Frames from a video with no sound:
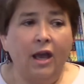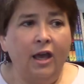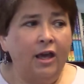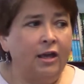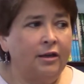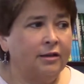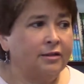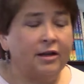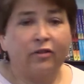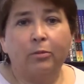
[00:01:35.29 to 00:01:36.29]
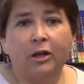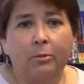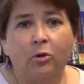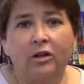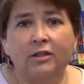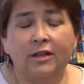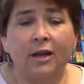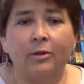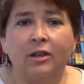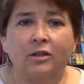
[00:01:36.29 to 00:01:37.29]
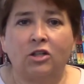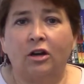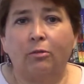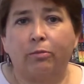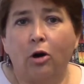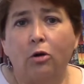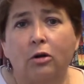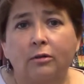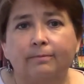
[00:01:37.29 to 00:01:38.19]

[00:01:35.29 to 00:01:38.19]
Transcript: and there's never been a point in time when that chair broke.